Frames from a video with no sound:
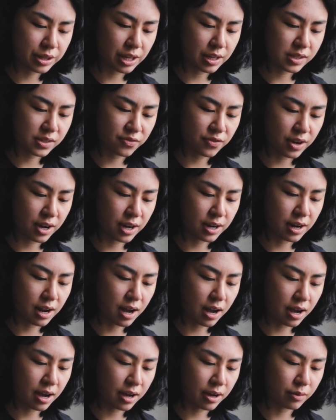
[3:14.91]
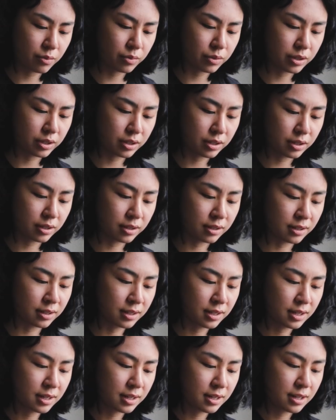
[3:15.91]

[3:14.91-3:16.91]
that's fine. I will